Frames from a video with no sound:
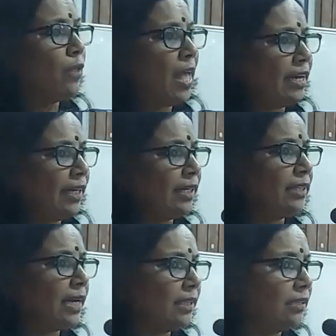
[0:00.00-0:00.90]
that it
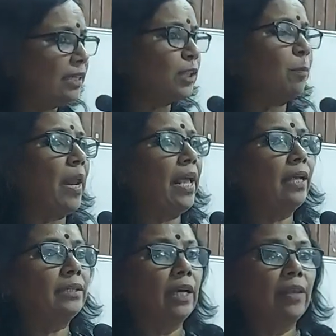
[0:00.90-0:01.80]
is at this
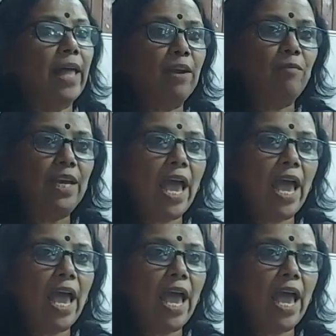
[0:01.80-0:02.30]
place that we